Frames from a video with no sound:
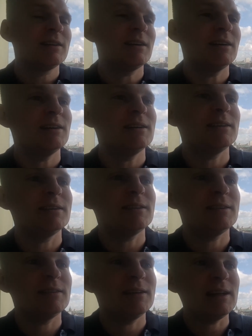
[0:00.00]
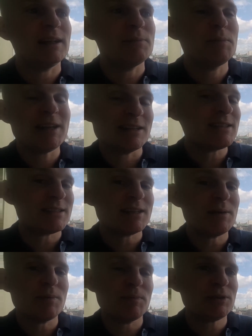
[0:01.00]
Uh, and, but it's the
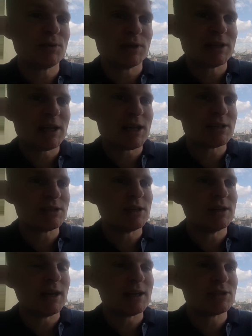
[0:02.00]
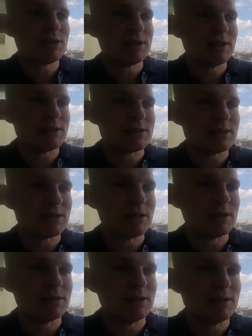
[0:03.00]
same in Bitcoin Cash. Uh, actually, it's
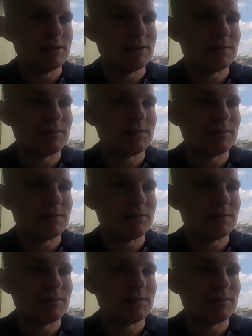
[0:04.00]
uh, the lead